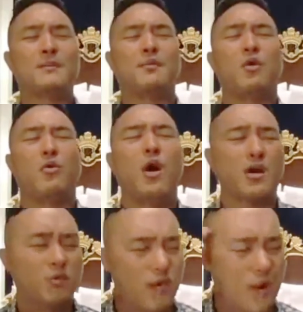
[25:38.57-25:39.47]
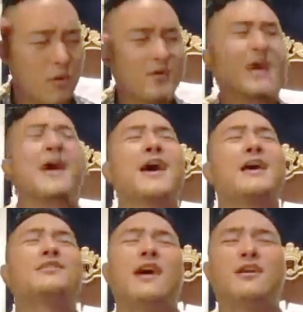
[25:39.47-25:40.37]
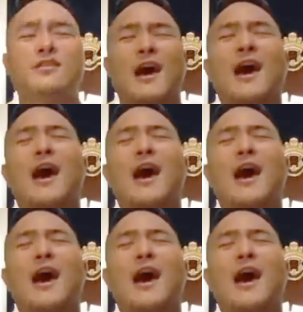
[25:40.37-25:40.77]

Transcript: My people walk around with their heads